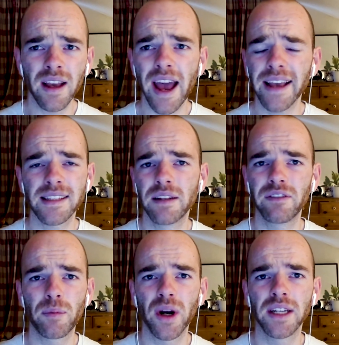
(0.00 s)

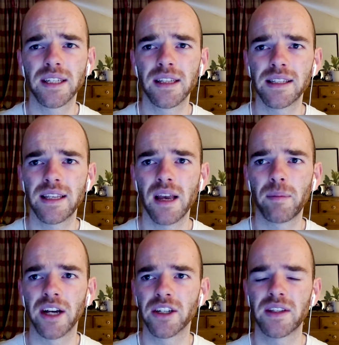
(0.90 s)
excellent for Brighton this year,
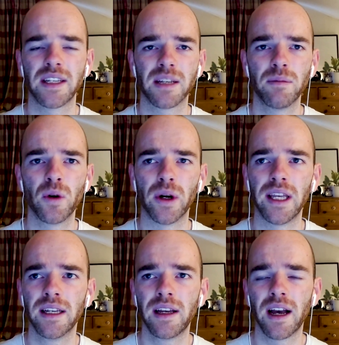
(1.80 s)
but I just think
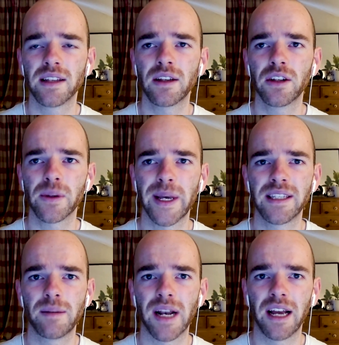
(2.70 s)
Tomori has gone to
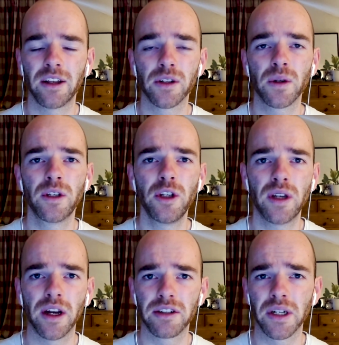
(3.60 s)
AC Milan, gone to a
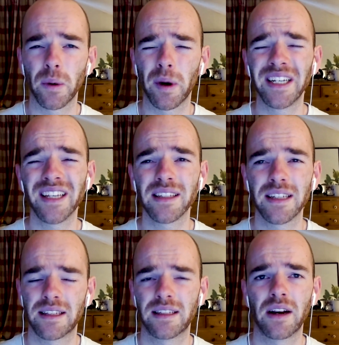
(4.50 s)
new country where he doesn't
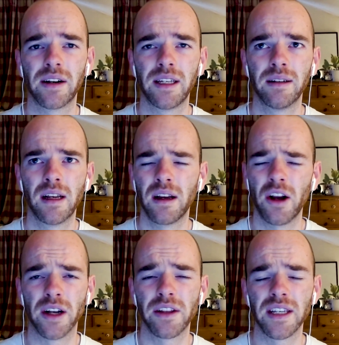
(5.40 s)
necessarily,
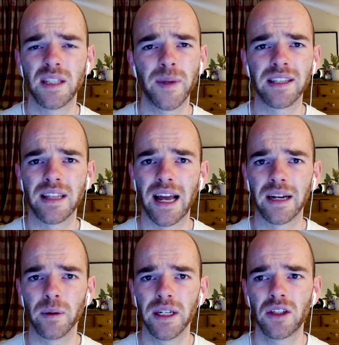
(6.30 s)
I don't think he speaks the
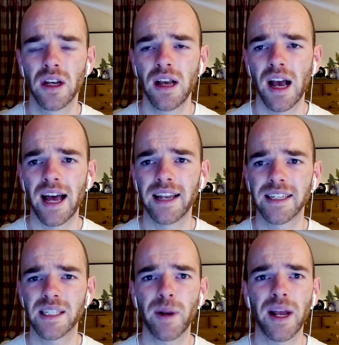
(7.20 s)
language, and
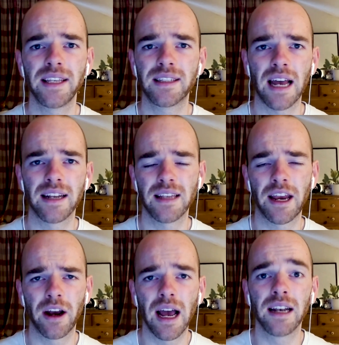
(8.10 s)
displaced Alessio